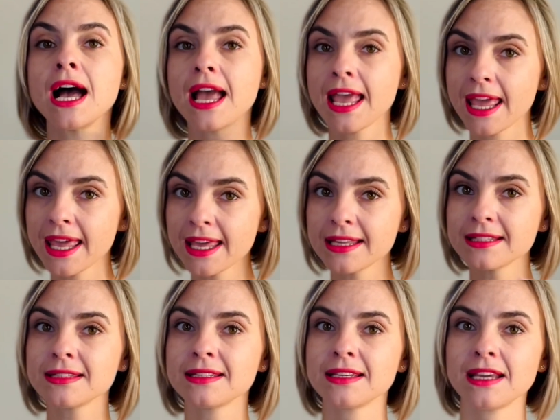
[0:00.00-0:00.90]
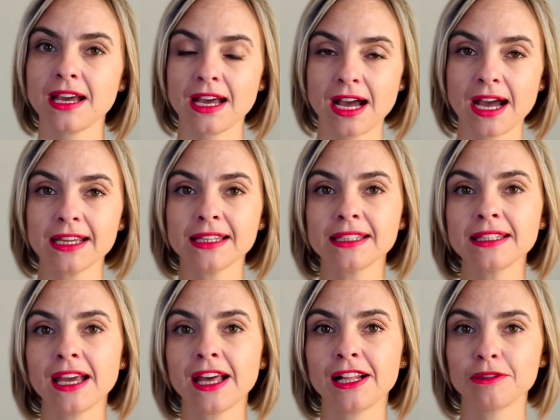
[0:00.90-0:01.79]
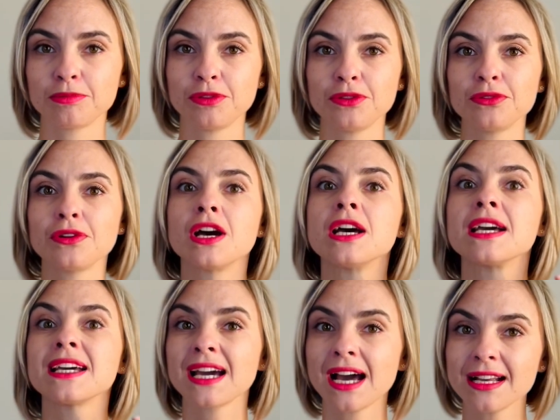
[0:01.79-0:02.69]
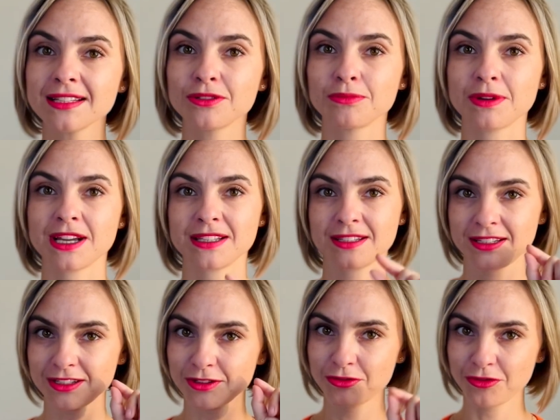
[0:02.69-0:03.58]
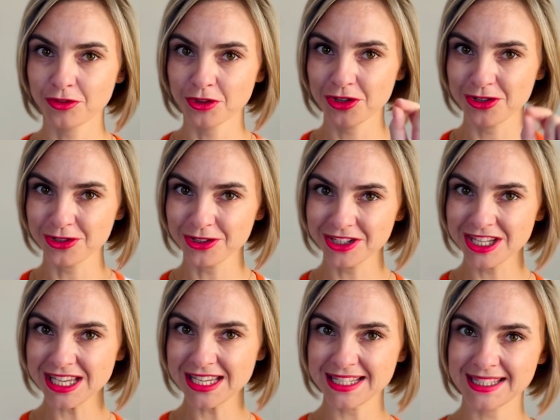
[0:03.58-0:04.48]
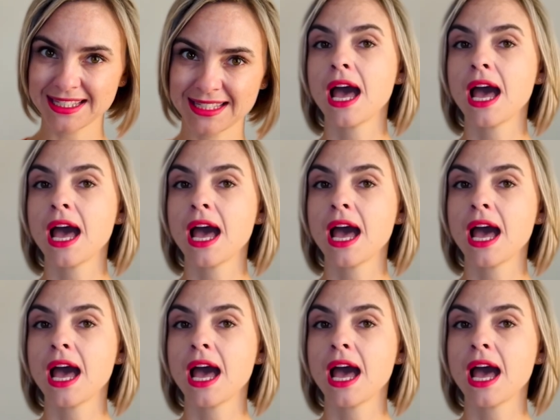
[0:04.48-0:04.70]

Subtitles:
and I can help you customize it for your needs.